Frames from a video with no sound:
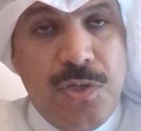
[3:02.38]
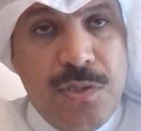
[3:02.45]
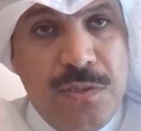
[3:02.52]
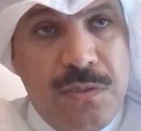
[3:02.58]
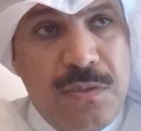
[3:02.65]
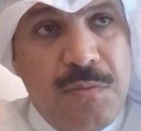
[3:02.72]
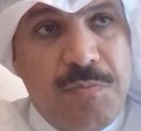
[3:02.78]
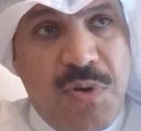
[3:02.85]
good
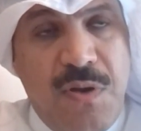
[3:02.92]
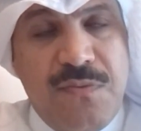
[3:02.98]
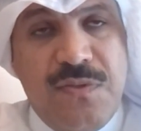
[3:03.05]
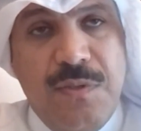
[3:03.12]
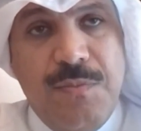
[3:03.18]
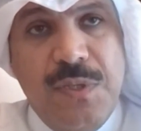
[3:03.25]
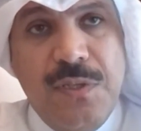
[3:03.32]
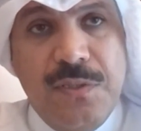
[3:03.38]

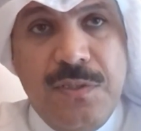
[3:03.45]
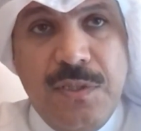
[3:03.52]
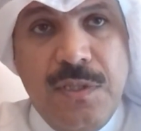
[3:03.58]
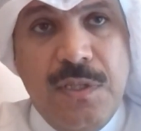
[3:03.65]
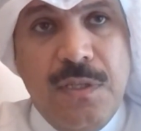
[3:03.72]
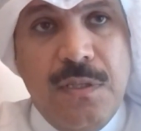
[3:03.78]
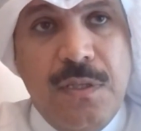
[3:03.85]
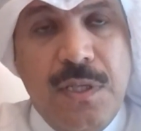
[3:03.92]

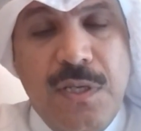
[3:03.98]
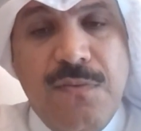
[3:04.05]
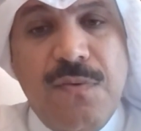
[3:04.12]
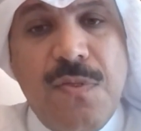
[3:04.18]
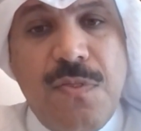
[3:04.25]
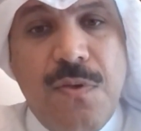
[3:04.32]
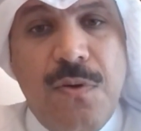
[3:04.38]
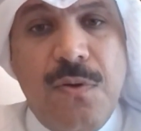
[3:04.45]
profitability,
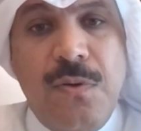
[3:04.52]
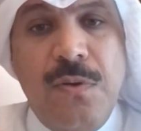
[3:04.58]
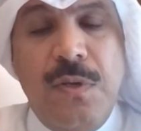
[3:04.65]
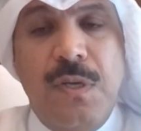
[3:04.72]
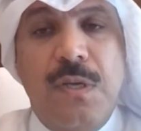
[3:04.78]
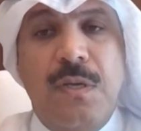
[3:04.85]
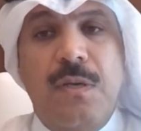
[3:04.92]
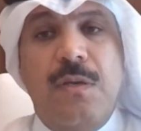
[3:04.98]
even though
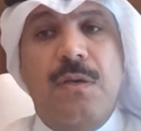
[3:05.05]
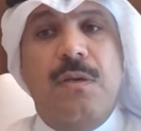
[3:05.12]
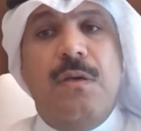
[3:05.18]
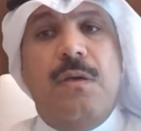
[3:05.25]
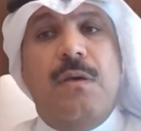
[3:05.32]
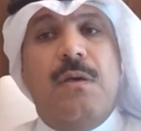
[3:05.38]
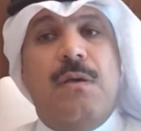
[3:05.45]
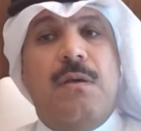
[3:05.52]

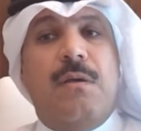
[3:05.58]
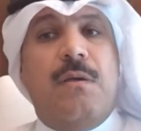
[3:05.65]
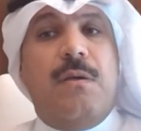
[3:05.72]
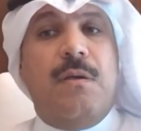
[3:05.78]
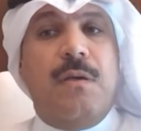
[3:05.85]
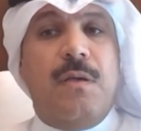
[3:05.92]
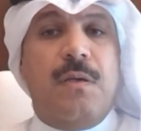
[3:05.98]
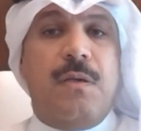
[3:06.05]
uh,
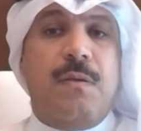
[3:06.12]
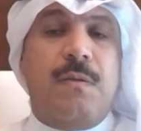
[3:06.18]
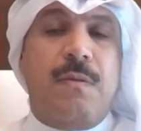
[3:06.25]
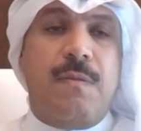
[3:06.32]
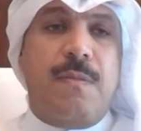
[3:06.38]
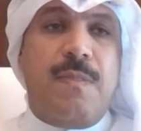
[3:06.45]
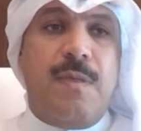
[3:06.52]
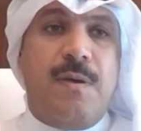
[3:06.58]

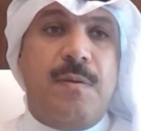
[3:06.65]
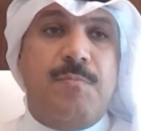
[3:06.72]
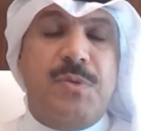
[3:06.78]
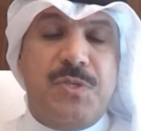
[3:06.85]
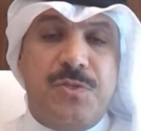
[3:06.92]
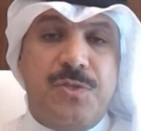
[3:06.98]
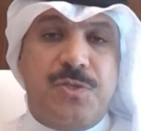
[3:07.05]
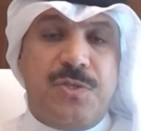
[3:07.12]
the
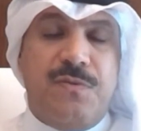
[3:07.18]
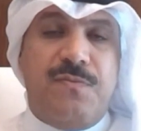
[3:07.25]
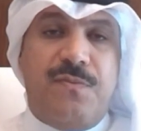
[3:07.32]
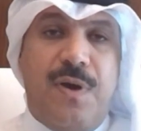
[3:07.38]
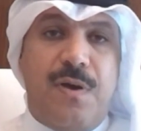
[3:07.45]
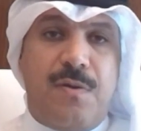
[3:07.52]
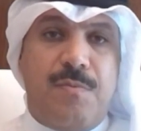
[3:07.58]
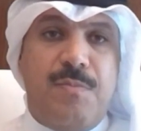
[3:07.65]
business
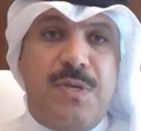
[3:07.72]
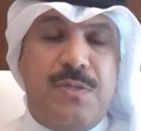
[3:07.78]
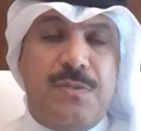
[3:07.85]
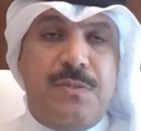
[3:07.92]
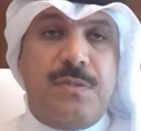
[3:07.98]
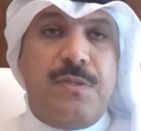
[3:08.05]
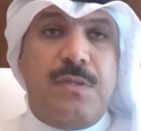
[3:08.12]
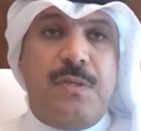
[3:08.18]
environment
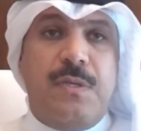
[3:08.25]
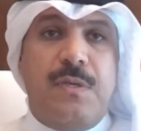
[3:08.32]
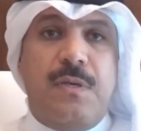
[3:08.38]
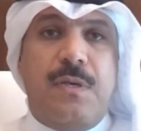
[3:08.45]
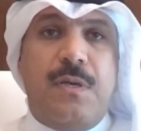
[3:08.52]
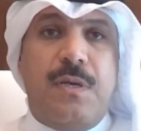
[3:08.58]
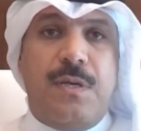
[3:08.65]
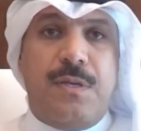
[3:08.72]

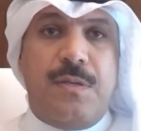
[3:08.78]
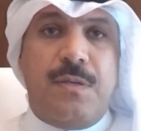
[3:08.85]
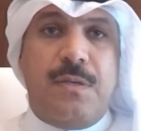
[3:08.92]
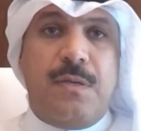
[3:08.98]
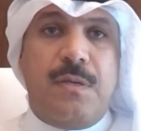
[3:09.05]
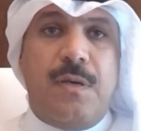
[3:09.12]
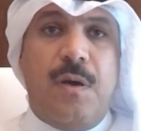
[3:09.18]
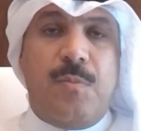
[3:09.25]

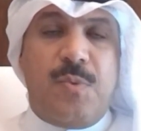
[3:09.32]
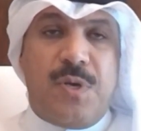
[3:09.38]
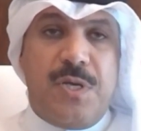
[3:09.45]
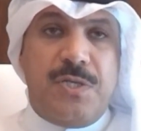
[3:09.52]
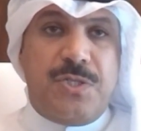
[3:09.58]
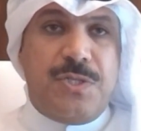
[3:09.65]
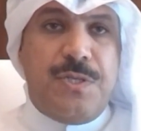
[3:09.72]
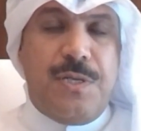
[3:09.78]
and
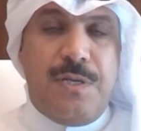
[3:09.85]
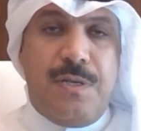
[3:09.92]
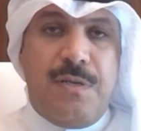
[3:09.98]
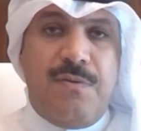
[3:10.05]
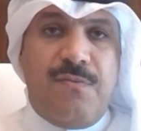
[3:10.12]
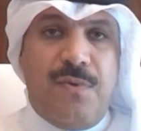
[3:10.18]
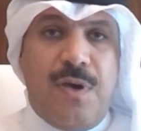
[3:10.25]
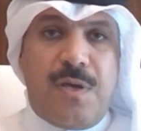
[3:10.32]
operational
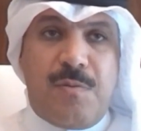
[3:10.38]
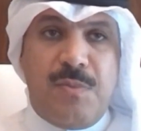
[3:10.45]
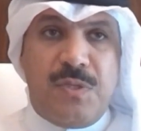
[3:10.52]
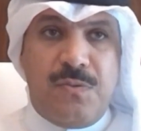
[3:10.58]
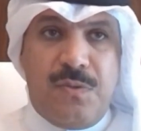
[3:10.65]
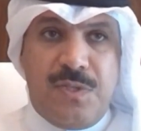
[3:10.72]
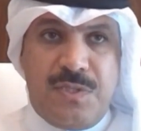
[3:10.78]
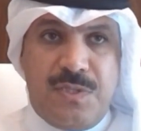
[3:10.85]
environment
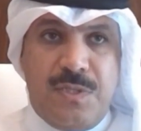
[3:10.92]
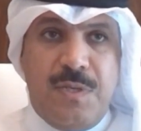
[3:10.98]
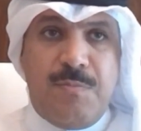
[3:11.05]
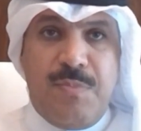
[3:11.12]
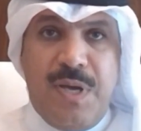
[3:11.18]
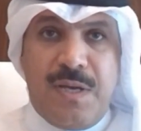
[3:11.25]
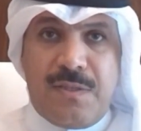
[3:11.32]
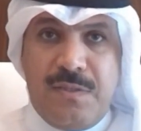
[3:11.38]
was
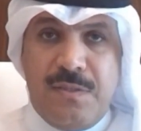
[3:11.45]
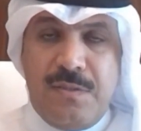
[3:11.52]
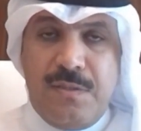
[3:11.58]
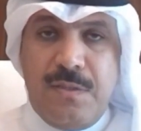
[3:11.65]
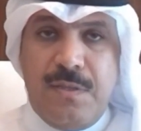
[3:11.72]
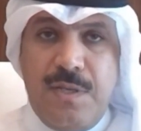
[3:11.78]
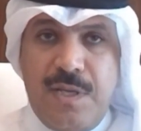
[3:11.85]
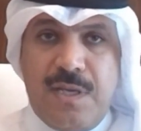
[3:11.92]
impacted
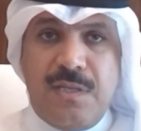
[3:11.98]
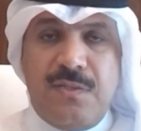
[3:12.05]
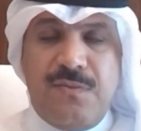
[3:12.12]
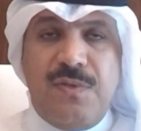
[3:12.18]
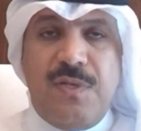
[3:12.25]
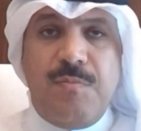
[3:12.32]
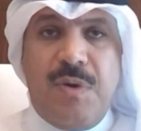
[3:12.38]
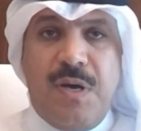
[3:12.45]

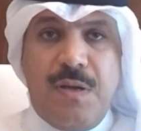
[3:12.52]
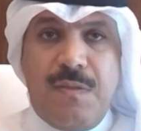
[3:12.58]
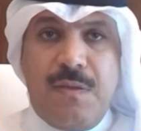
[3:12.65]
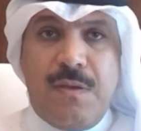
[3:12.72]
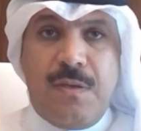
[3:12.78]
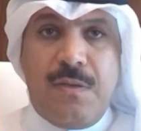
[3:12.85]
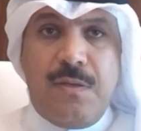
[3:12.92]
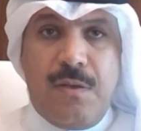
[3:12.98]
negatively by the
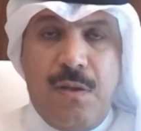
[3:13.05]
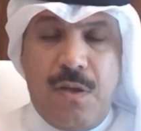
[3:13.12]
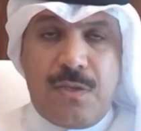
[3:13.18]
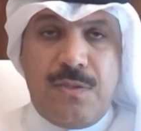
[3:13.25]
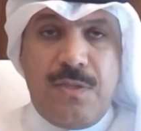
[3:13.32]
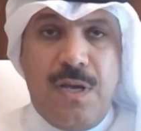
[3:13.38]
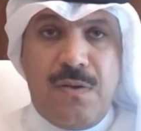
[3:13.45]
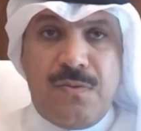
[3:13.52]

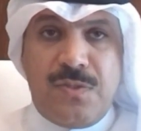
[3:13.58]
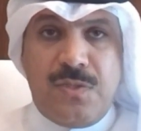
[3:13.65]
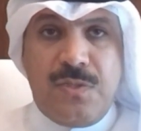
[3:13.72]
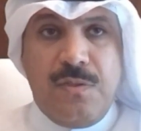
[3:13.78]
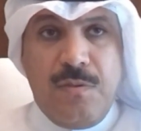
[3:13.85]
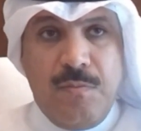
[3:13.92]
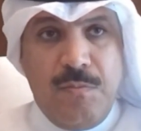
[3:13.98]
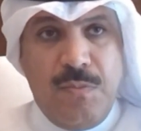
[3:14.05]
lockdowns,
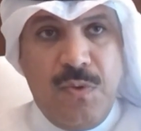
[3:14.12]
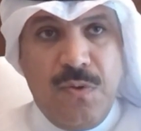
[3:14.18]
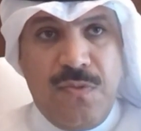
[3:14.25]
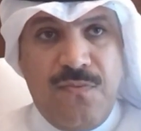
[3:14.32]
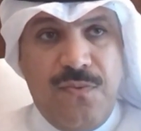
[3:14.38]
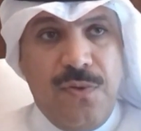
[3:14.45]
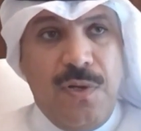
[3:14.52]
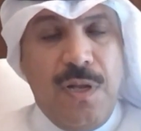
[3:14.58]
both
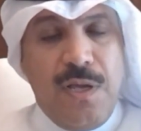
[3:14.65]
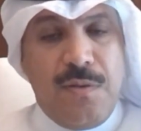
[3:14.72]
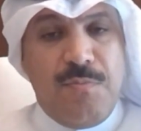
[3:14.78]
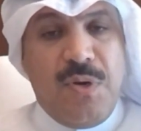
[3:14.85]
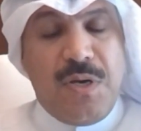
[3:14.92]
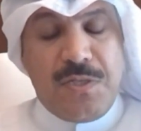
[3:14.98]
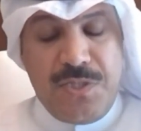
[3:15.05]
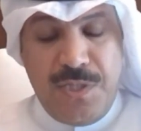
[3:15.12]
full and
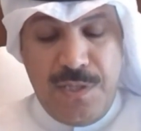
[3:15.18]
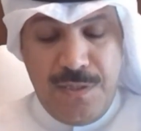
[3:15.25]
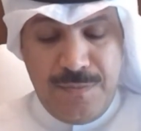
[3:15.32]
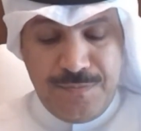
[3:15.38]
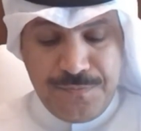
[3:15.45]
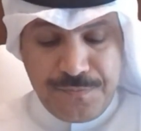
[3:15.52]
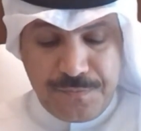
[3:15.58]
partial.